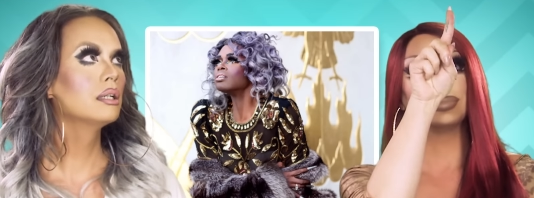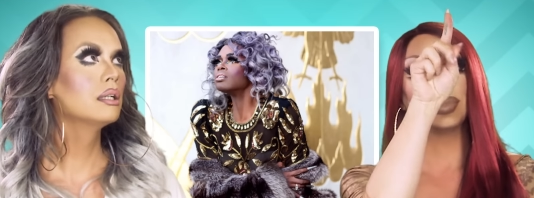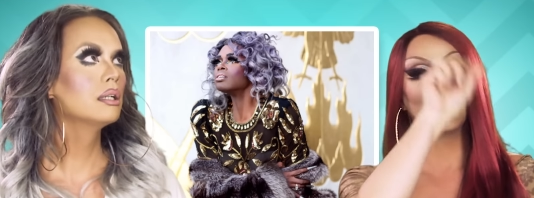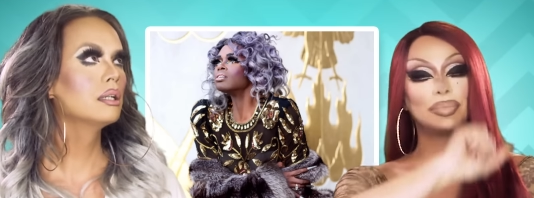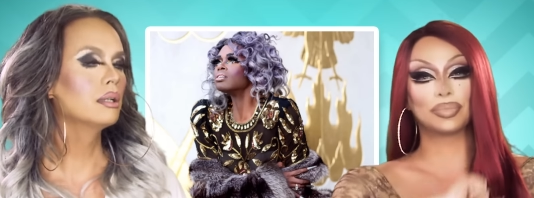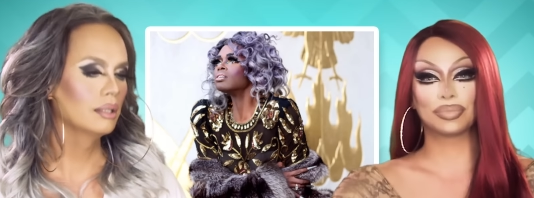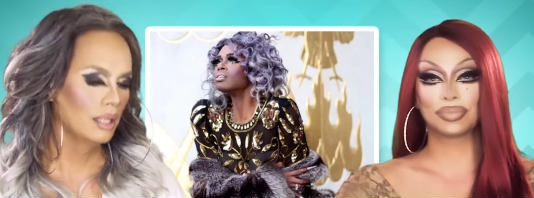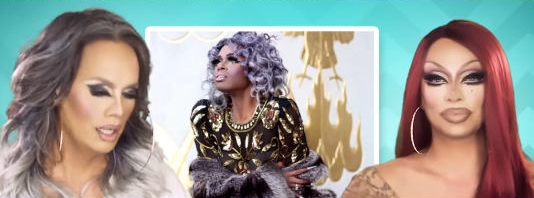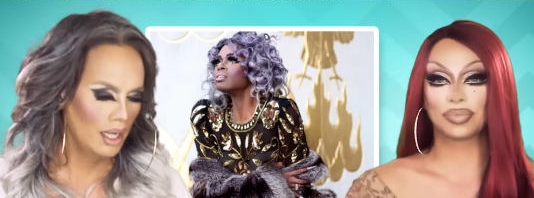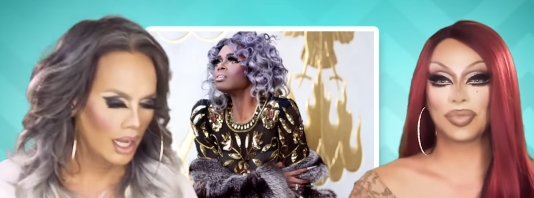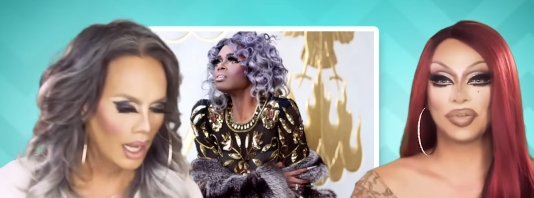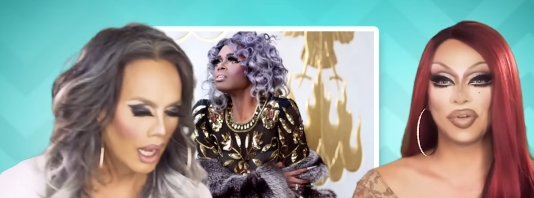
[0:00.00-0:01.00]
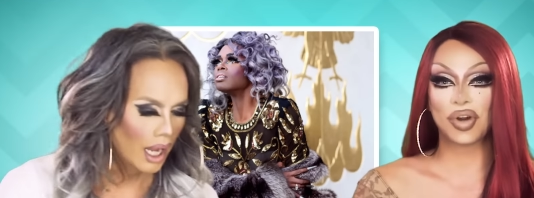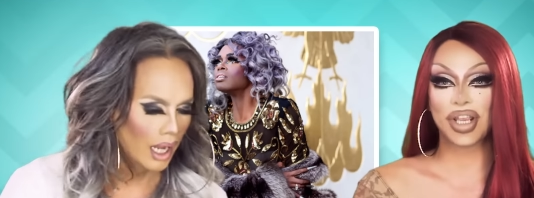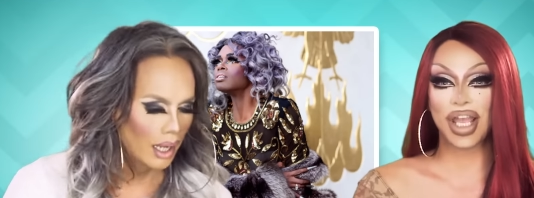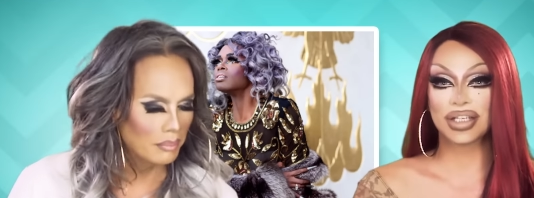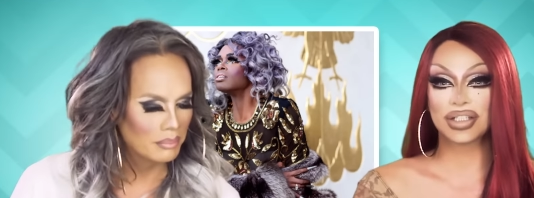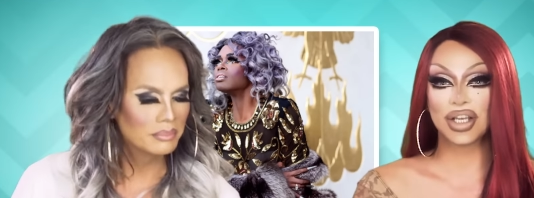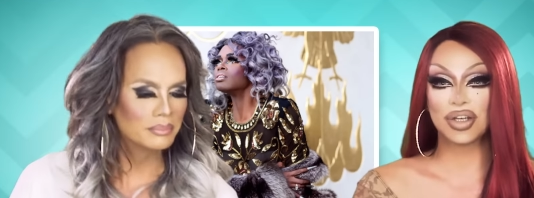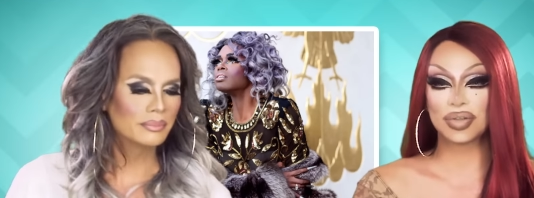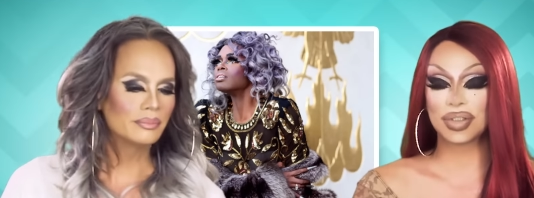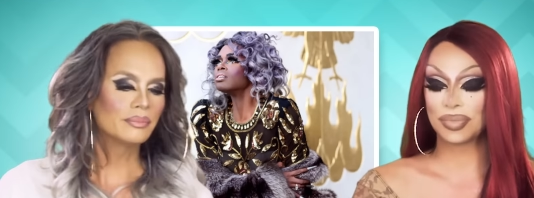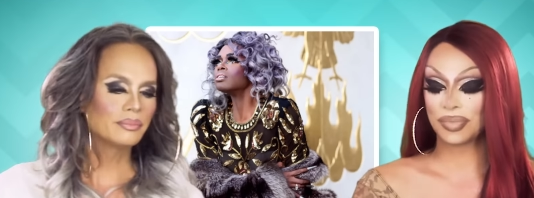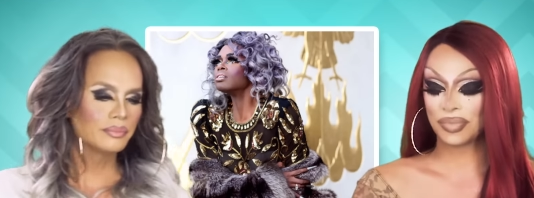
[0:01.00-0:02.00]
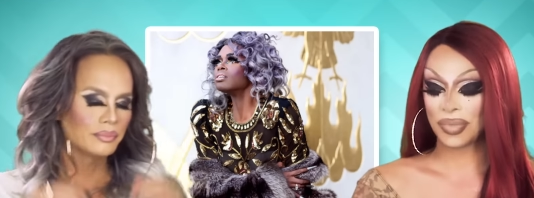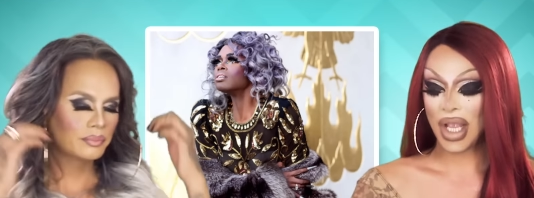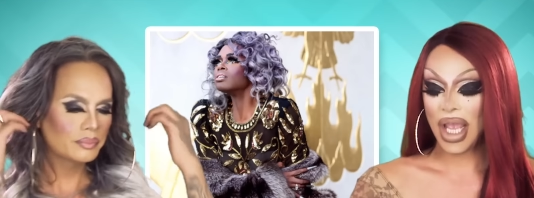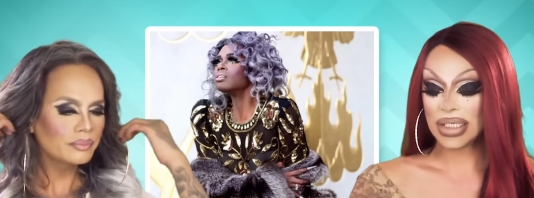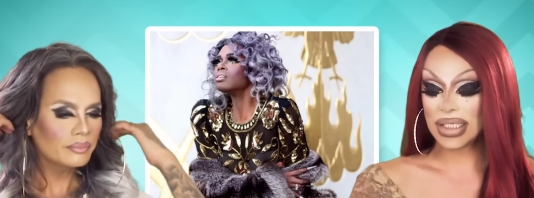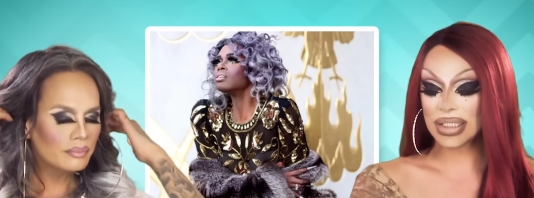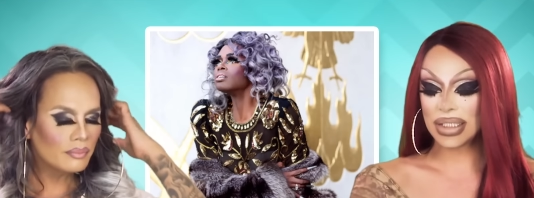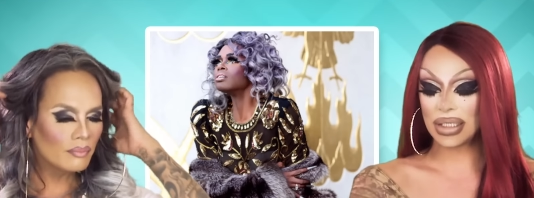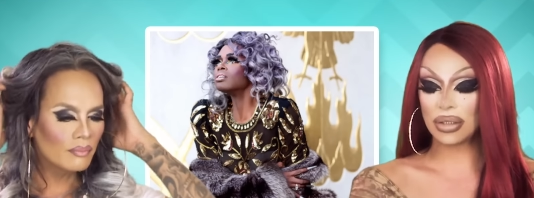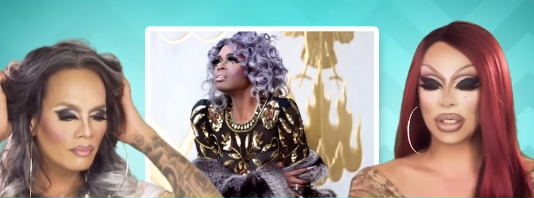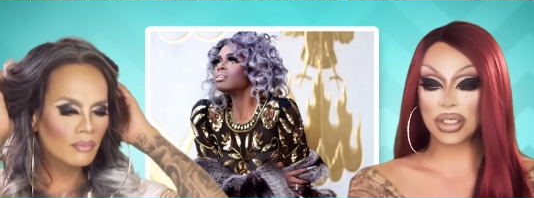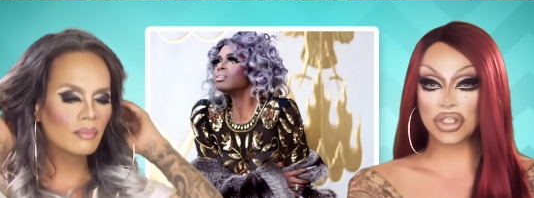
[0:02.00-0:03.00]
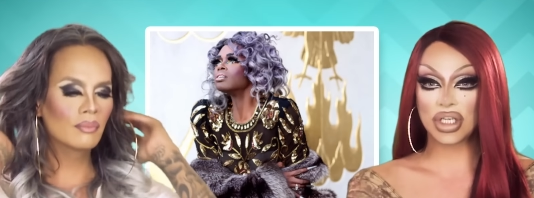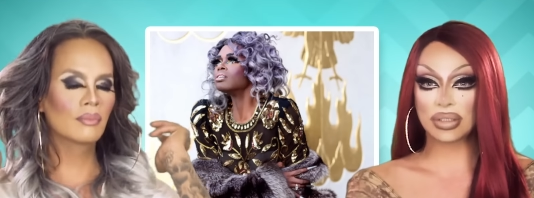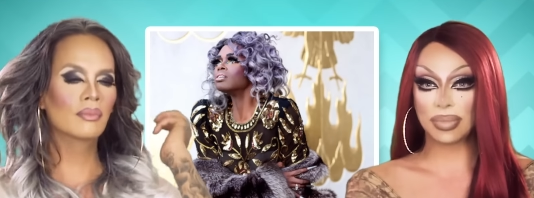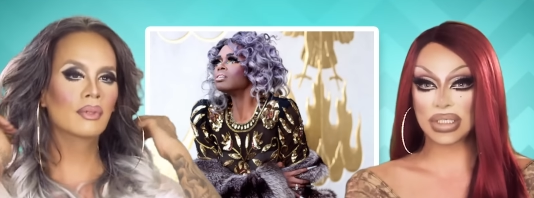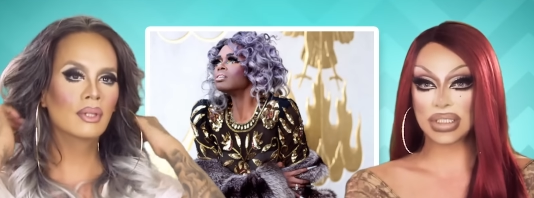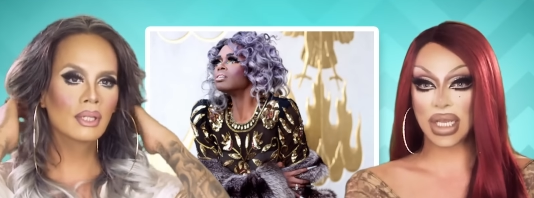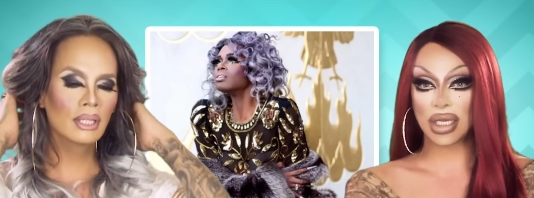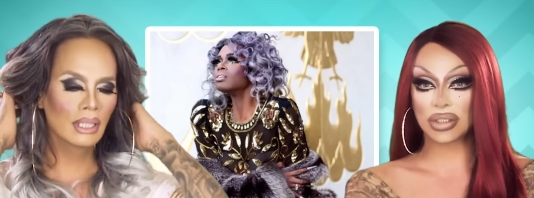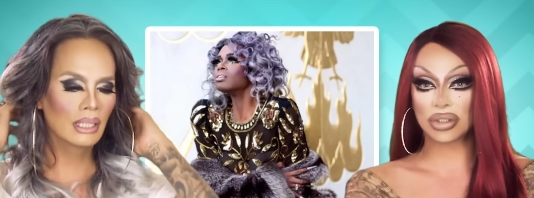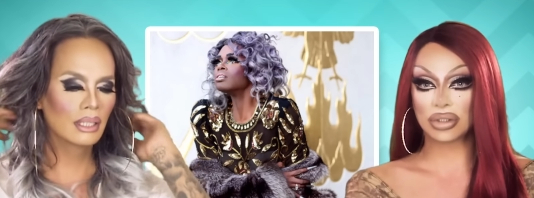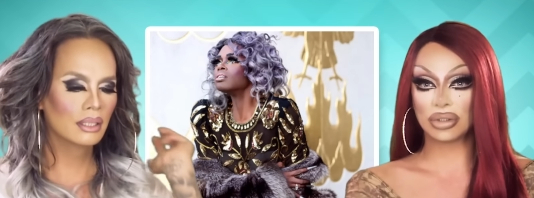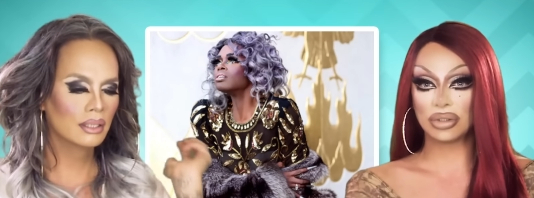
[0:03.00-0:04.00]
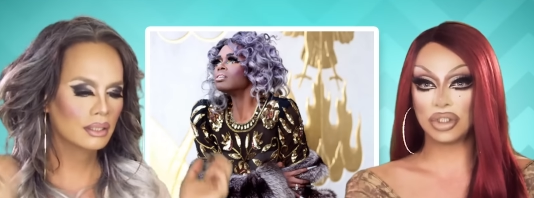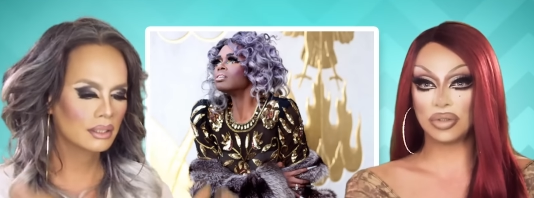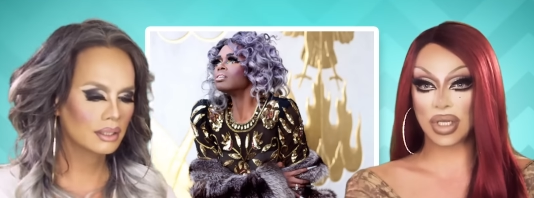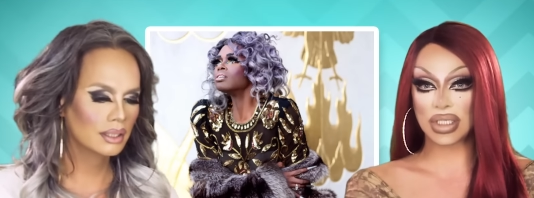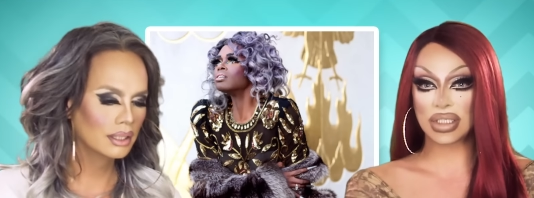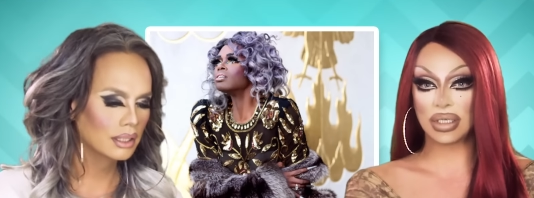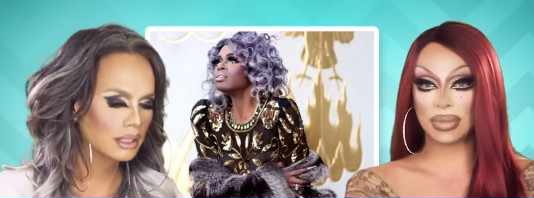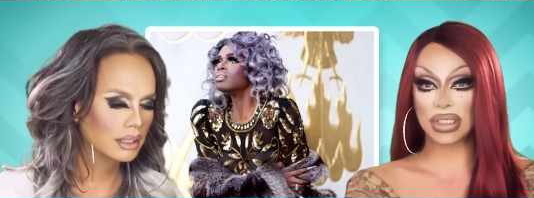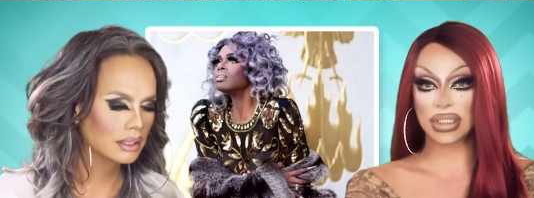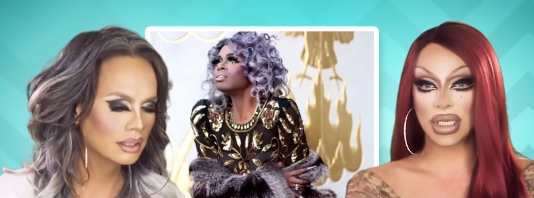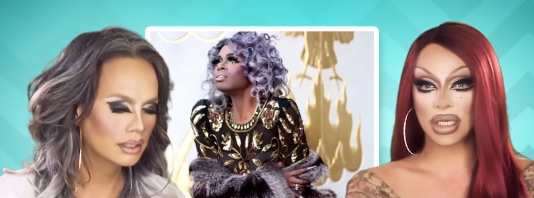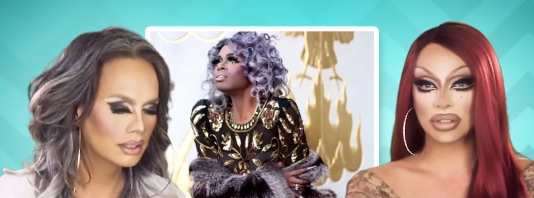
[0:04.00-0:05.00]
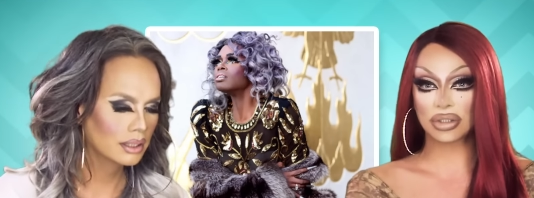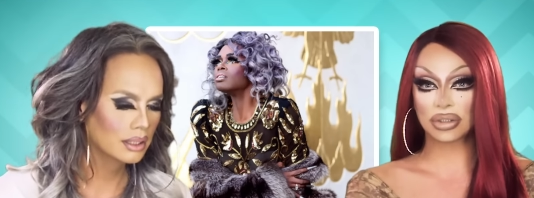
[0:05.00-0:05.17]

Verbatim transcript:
Speaker 1: Yep. Forecast um, shows. Doesn't it look as she has a mustache? Do you not see a mustache?